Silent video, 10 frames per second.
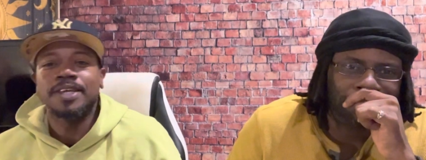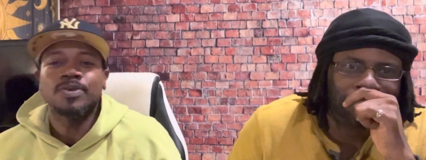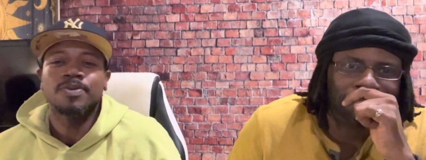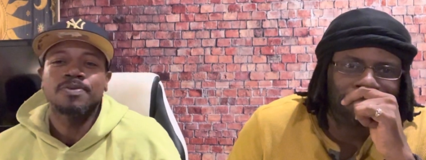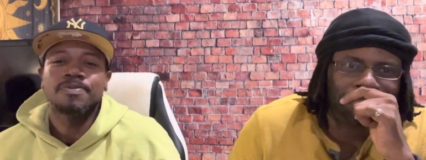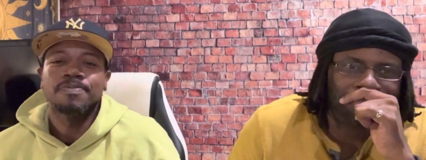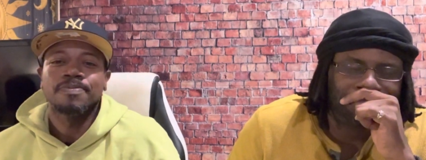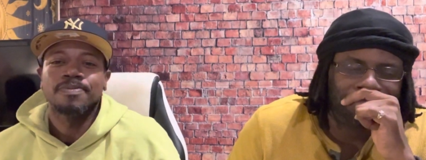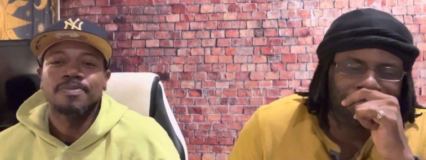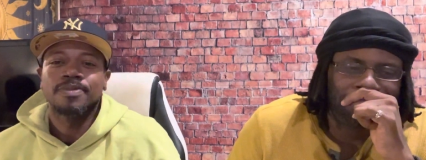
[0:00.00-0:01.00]
Speaker 1: equal.
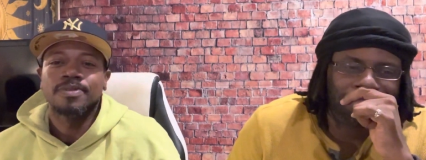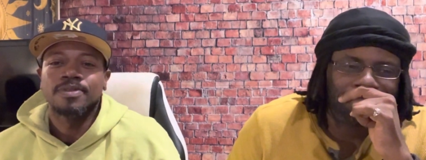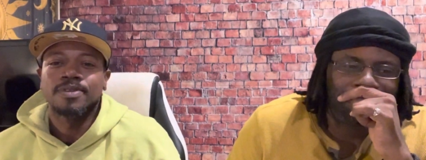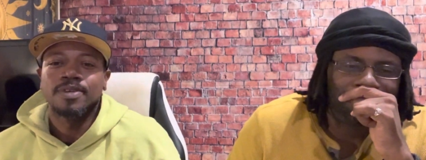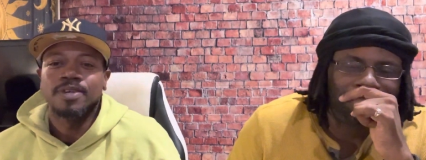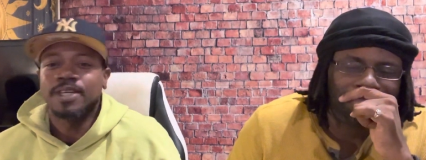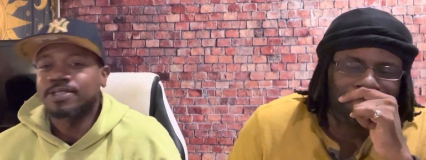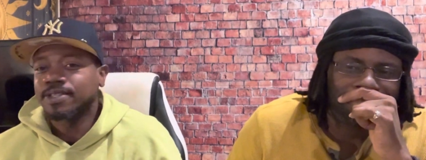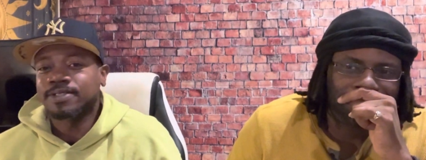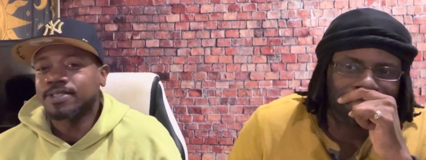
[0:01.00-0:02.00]
Let's
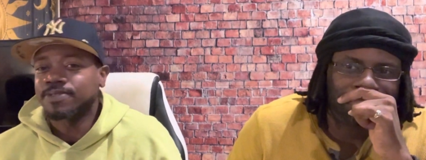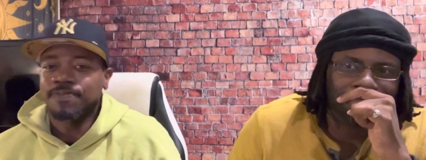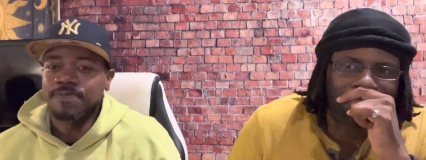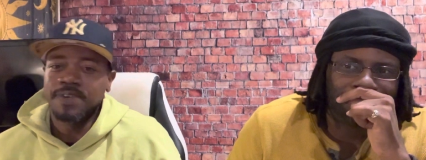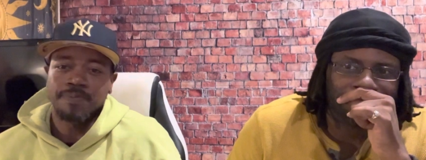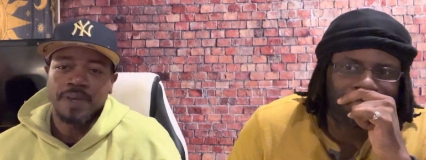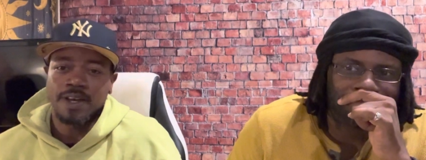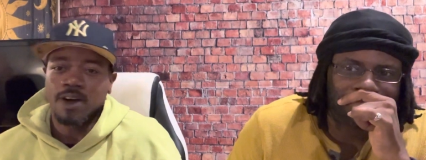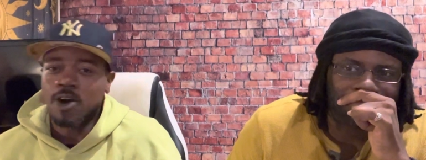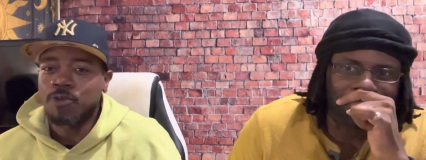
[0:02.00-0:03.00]
let's just flip
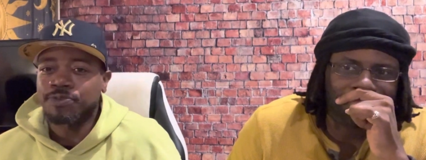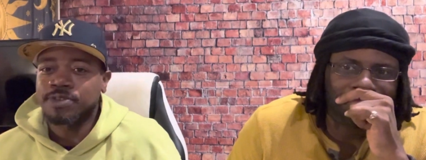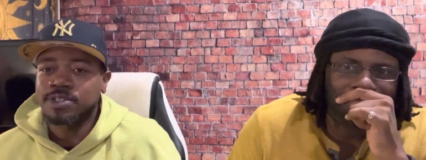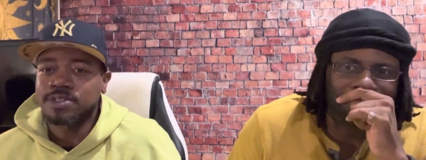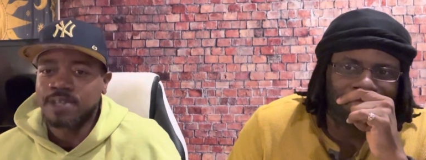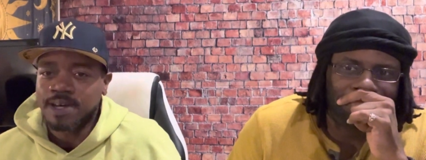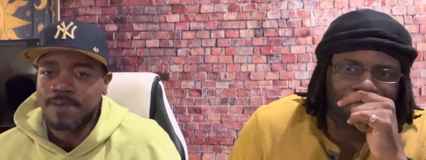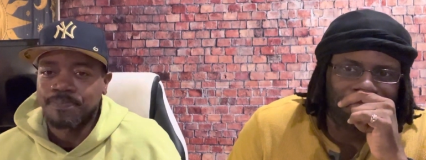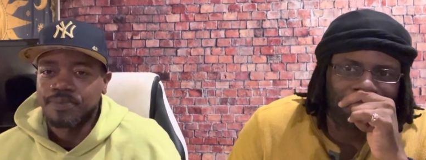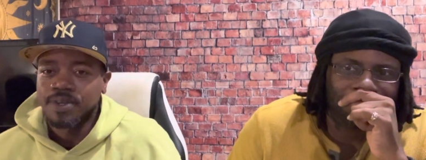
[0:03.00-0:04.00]
that off the
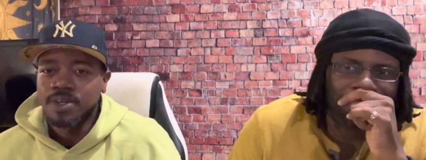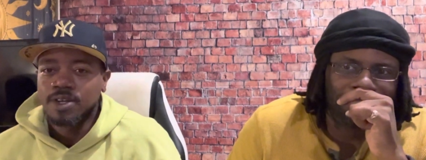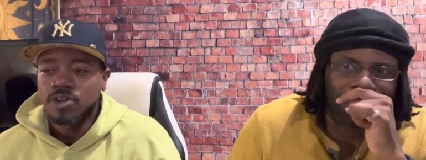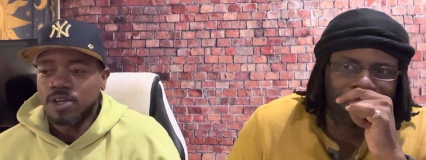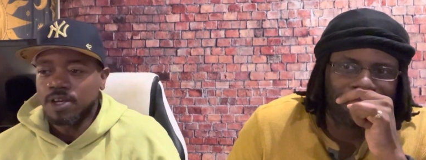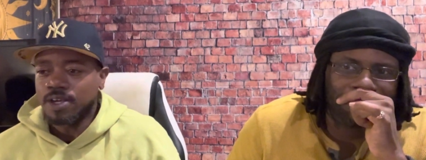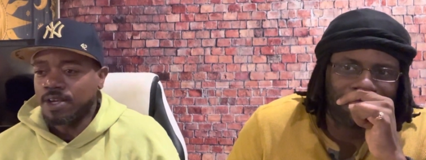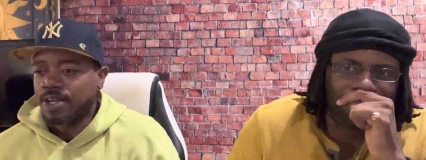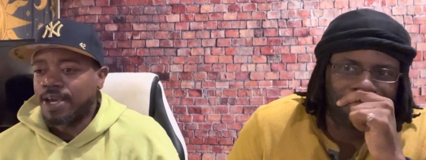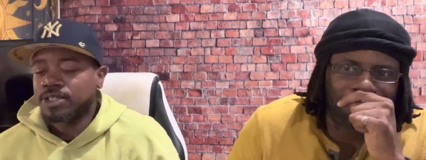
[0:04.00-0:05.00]
top
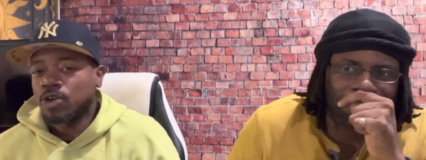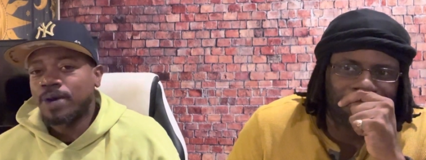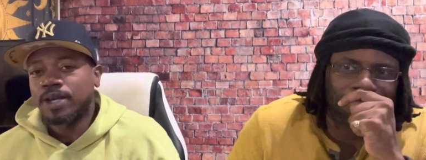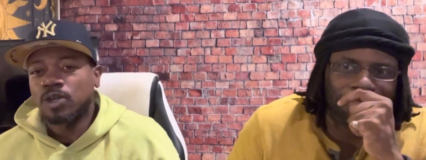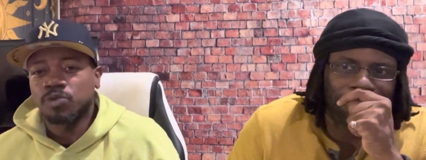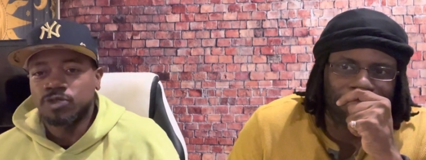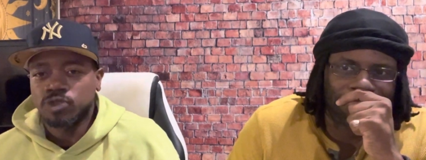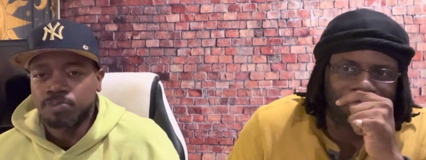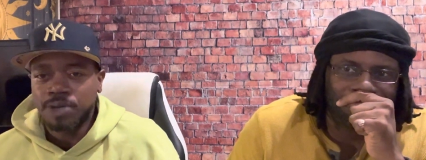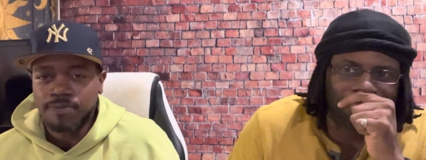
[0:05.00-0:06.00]
and I ain't talking about in no
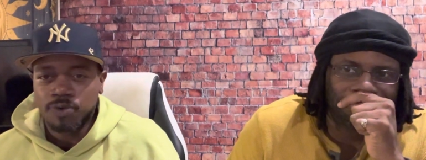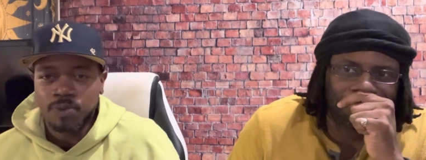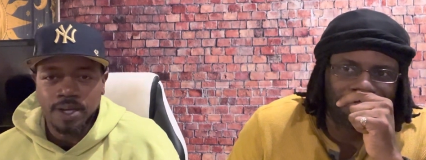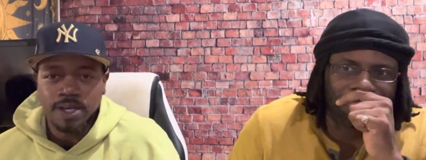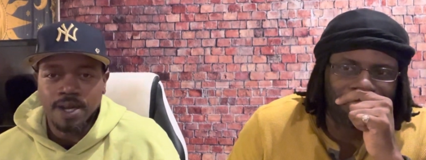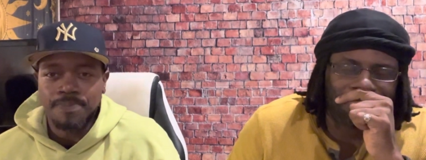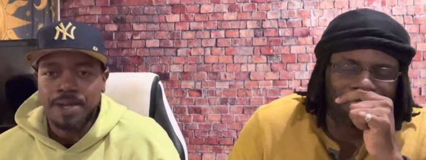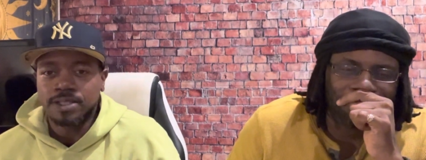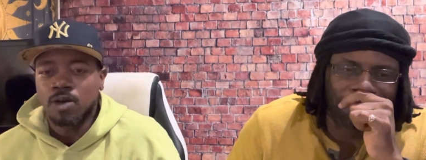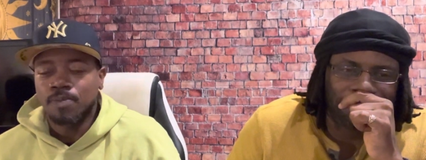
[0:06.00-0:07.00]
disrespectful way. I'm
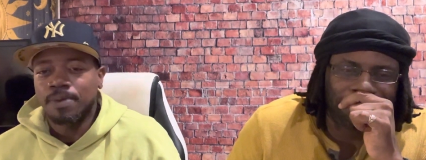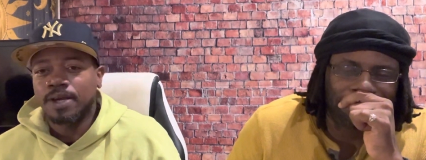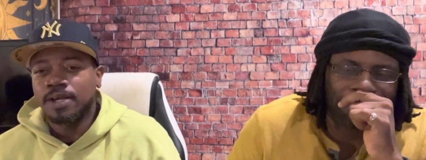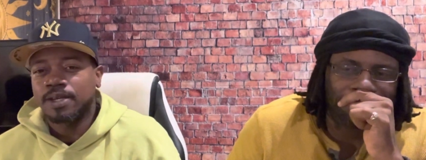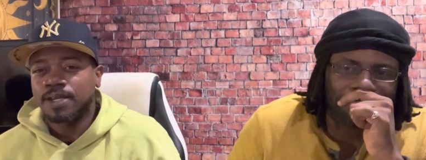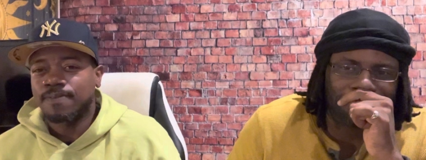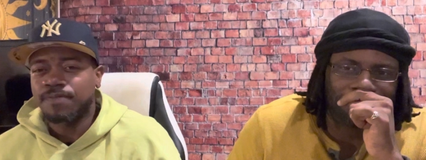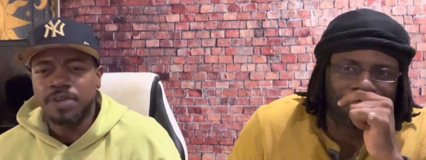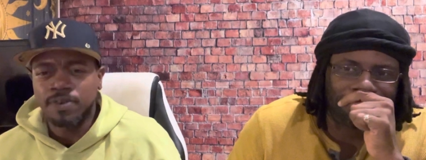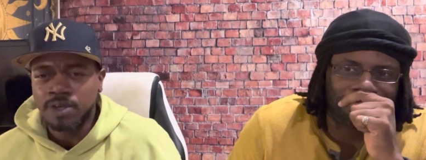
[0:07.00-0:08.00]
not talking about in an
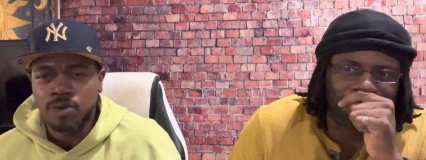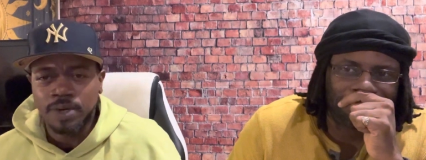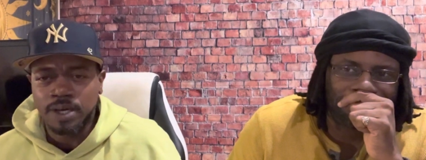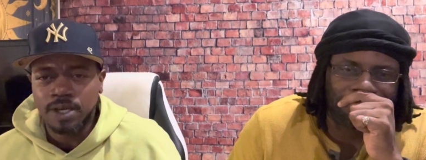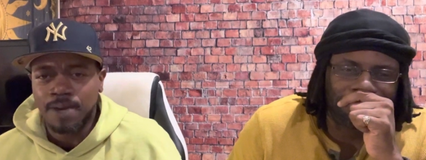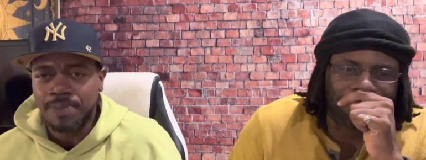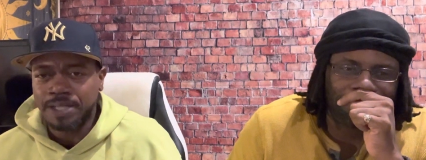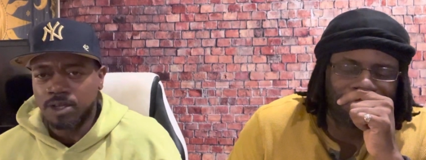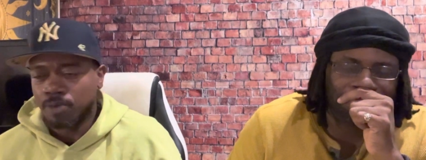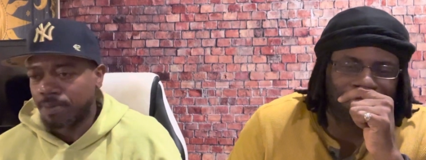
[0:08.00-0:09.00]
inferior way. I'm
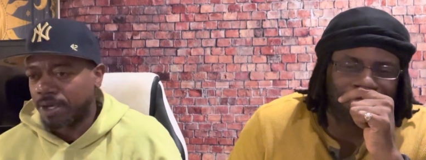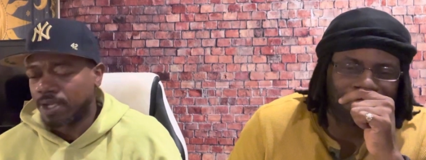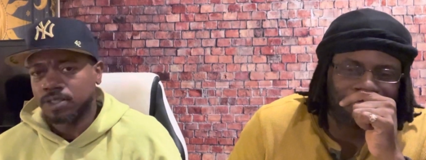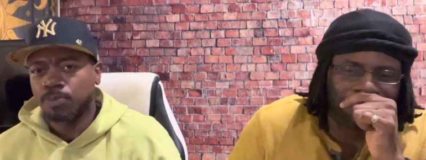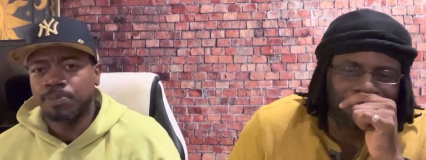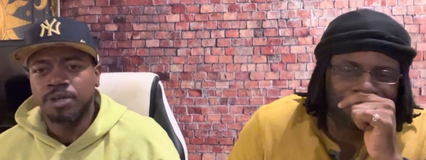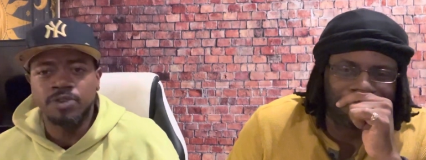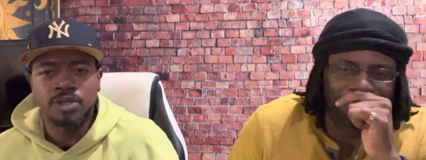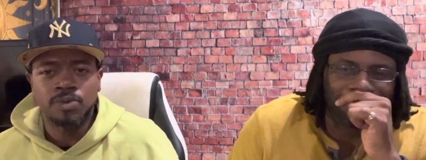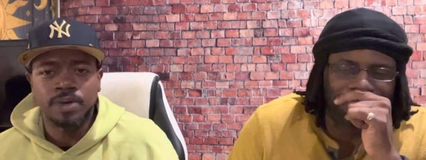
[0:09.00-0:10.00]
not talking mm. about in a
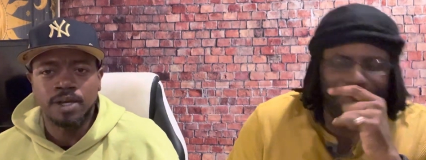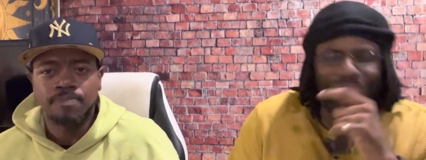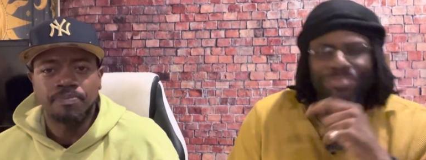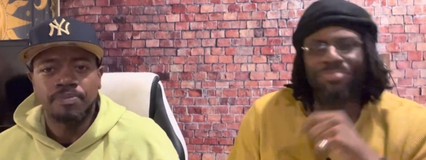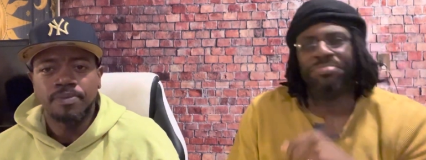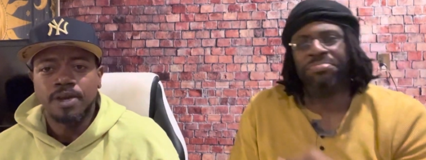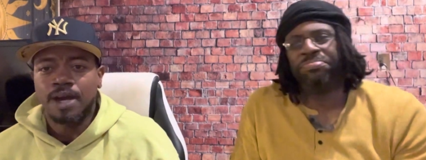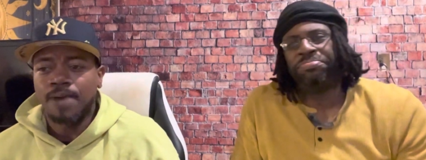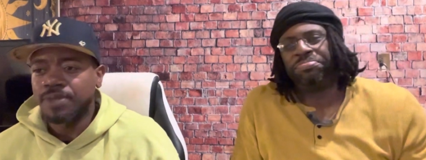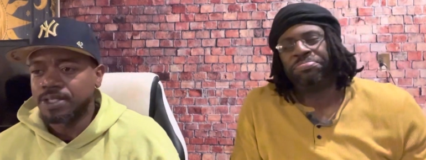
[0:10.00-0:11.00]
superior way. Mm.
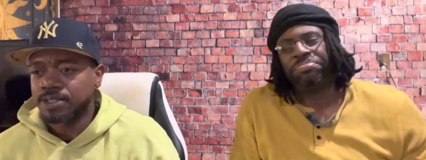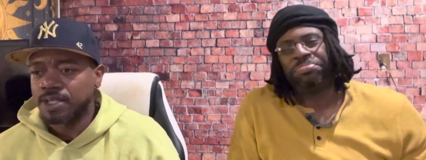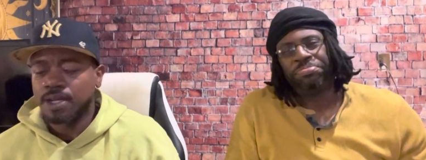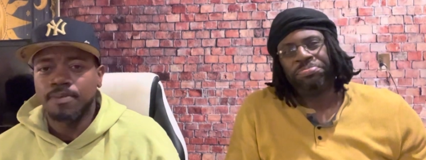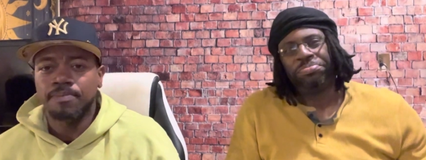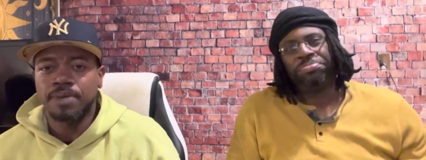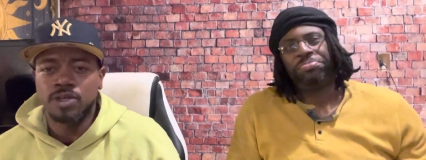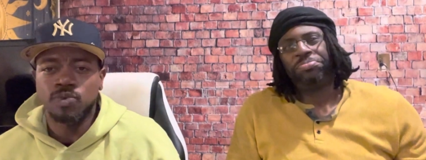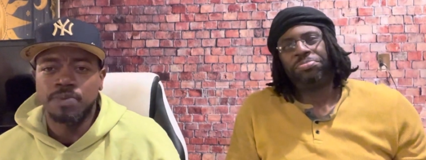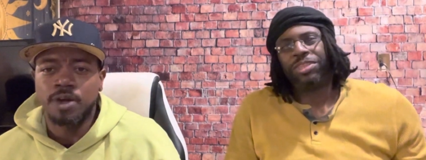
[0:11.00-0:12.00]
I'm just saying men
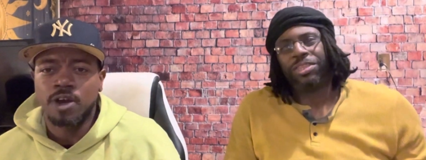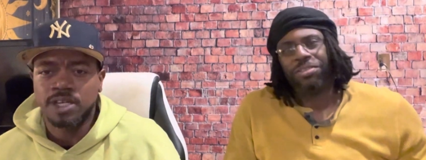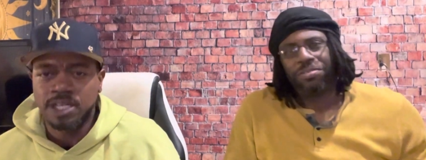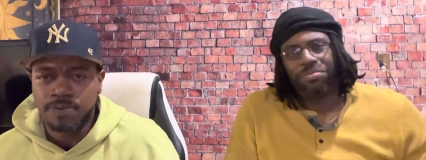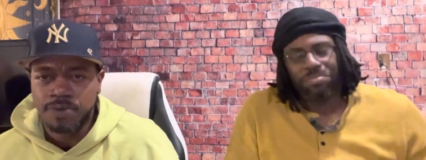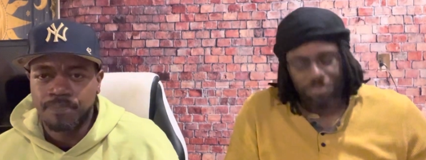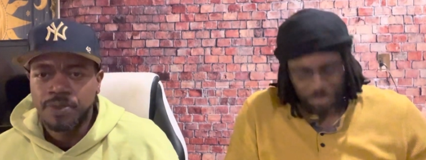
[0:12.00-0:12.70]
and women are different.